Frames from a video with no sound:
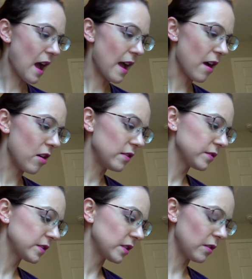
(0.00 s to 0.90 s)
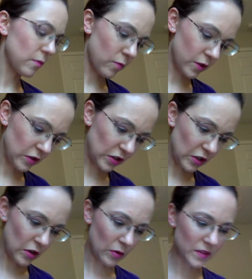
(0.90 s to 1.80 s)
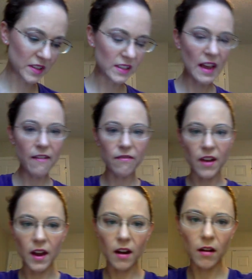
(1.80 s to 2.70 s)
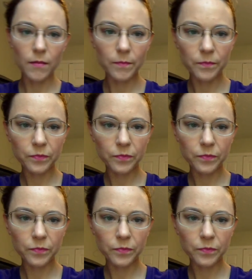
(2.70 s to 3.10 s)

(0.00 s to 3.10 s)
I also would do Sapphire